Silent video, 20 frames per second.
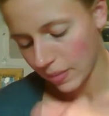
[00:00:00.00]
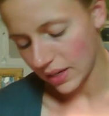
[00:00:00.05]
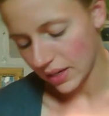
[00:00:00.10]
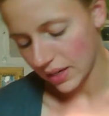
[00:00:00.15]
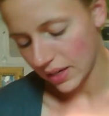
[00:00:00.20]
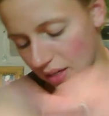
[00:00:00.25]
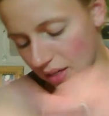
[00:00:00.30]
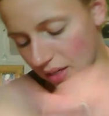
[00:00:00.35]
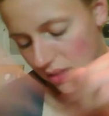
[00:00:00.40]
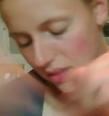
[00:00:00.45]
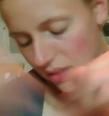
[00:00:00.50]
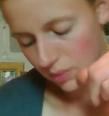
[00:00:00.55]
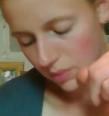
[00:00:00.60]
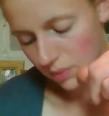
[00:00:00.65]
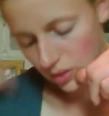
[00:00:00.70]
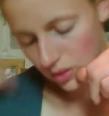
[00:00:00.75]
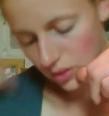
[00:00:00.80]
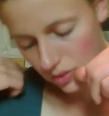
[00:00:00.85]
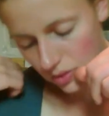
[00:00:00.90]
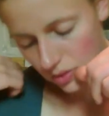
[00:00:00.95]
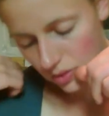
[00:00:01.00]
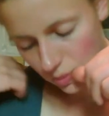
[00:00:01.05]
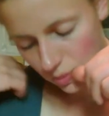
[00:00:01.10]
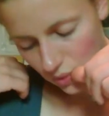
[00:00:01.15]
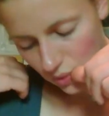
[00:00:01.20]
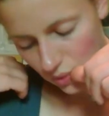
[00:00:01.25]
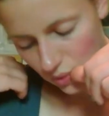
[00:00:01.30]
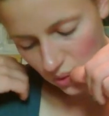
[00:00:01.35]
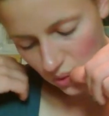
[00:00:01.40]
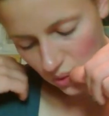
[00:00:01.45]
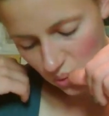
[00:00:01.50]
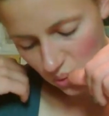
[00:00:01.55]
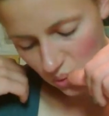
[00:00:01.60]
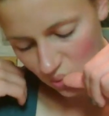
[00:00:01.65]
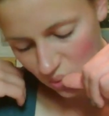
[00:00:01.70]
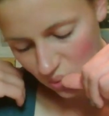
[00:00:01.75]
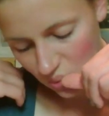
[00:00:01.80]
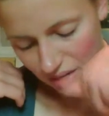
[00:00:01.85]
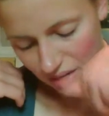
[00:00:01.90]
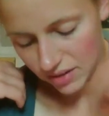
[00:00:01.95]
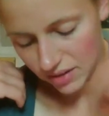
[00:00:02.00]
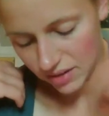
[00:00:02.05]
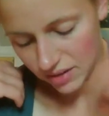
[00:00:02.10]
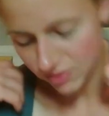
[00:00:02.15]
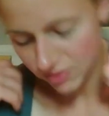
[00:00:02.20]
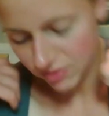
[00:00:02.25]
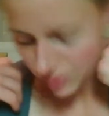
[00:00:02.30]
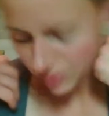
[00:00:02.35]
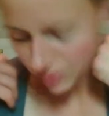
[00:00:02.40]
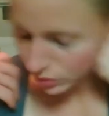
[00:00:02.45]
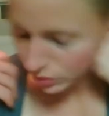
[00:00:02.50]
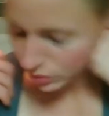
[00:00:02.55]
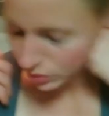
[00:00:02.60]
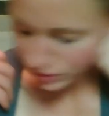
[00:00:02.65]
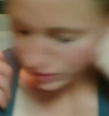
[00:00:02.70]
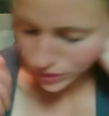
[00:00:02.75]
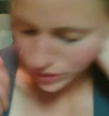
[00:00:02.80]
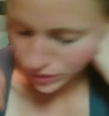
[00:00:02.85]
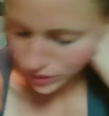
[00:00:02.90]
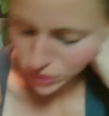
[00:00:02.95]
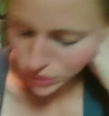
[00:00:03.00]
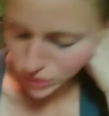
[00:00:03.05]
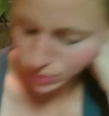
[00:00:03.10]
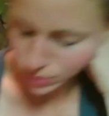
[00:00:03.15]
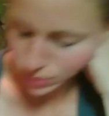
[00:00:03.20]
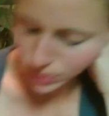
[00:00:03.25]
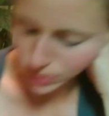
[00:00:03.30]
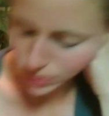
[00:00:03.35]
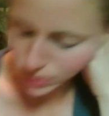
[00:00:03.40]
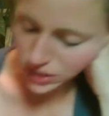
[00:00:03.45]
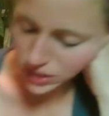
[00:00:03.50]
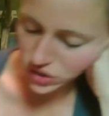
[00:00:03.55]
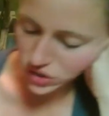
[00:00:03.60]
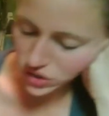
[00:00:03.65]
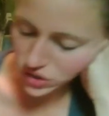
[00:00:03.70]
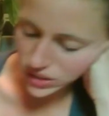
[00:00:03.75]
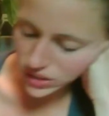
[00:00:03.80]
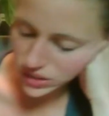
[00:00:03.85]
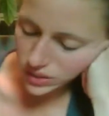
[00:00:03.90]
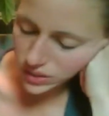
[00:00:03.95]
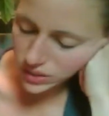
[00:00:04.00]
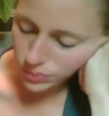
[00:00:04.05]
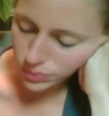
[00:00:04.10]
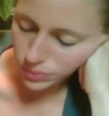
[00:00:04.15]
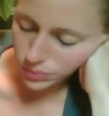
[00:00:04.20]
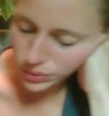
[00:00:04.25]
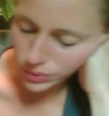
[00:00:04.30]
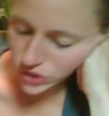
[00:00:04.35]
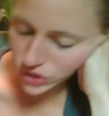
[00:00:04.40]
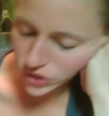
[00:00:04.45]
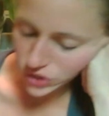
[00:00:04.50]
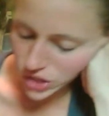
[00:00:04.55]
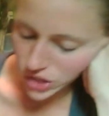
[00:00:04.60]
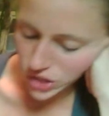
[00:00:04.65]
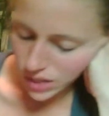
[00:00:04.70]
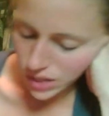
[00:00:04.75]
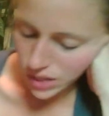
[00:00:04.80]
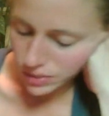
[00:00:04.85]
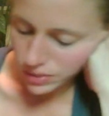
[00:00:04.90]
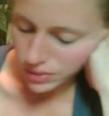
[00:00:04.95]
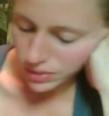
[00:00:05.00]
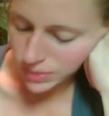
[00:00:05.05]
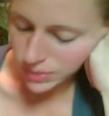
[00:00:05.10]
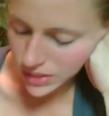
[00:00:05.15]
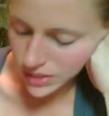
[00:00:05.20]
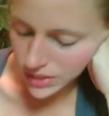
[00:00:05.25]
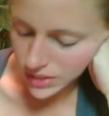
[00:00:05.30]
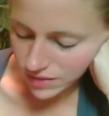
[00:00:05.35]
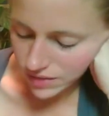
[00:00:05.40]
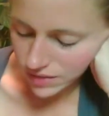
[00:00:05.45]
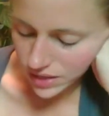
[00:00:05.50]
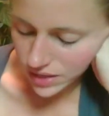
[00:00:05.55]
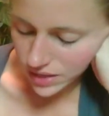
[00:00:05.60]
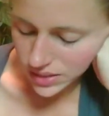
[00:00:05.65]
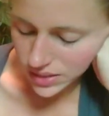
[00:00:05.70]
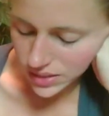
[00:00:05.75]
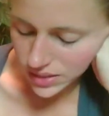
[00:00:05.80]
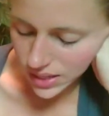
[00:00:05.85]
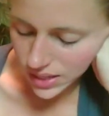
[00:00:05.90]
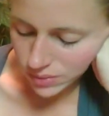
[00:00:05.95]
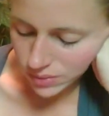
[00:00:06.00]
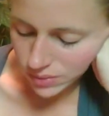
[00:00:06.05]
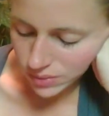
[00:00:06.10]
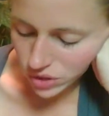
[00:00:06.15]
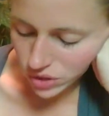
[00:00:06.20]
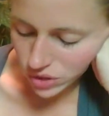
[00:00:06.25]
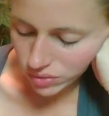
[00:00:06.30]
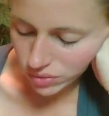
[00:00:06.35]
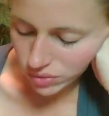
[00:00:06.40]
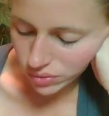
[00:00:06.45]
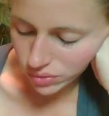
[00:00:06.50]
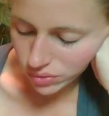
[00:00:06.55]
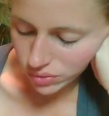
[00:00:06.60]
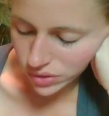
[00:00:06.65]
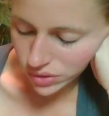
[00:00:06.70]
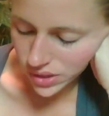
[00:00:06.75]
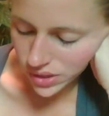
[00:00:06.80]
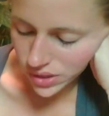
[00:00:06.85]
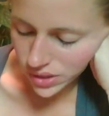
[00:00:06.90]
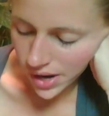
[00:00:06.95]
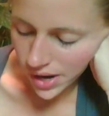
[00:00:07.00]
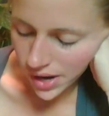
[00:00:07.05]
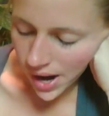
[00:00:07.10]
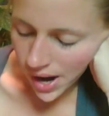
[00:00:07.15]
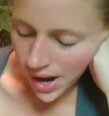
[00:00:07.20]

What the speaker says: E, a statement that the consumer's credit score was not available from the consumer reporting agency, which must be identified as the same general rule to